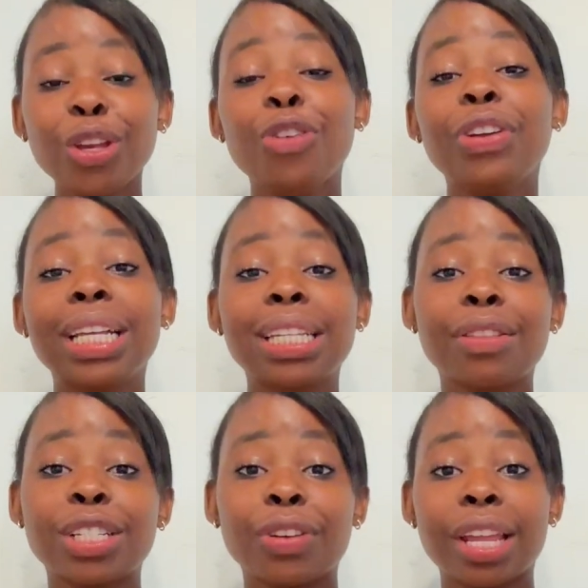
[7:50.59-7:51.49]
Don't forget to
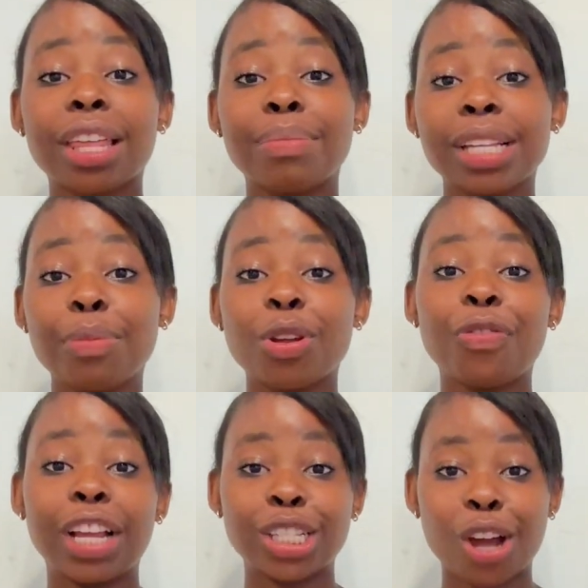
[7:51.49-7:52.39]
give this video a thumbs up. Don't
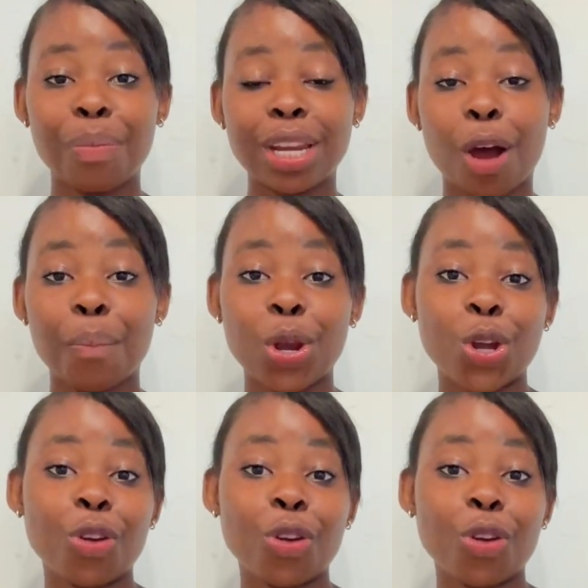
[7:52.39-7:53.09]
forget to comment down below.